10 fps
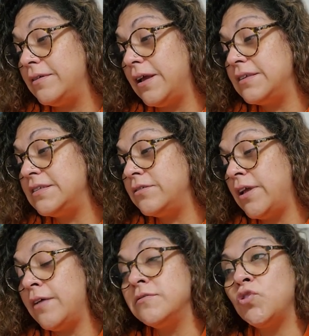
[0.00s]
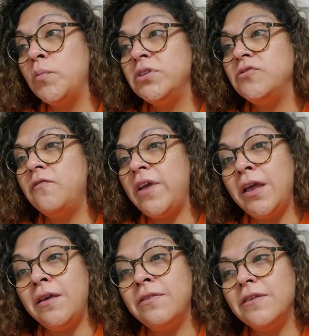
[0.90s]
still have so much
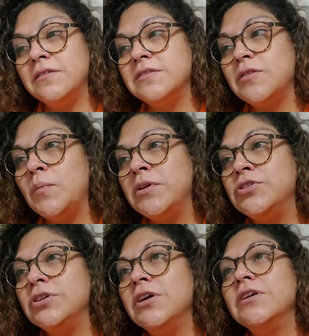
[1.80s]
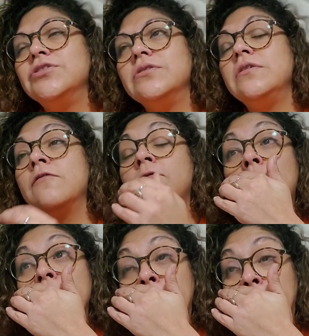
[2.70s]
faith and so much to look
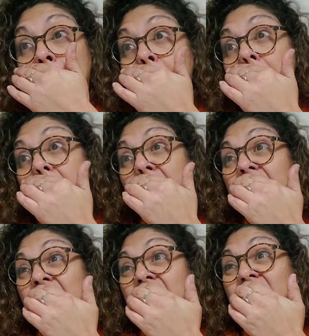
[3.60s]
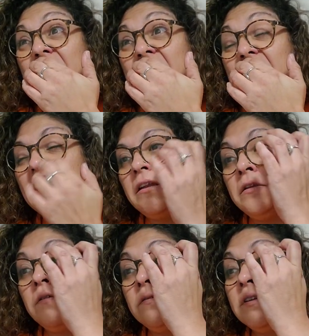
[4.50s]
forward to, but I
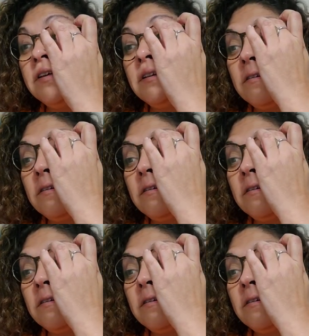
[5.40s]
know that,